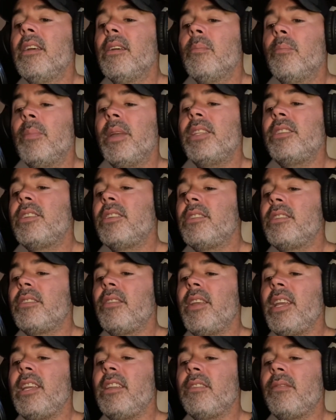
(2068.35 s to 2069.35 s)
mentions
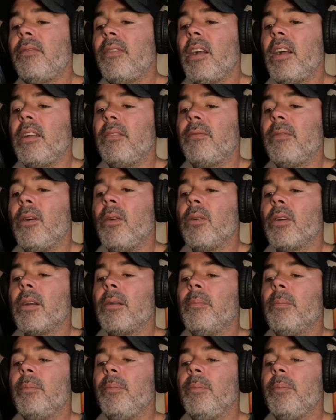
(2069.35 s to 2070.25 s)
these fairy folk.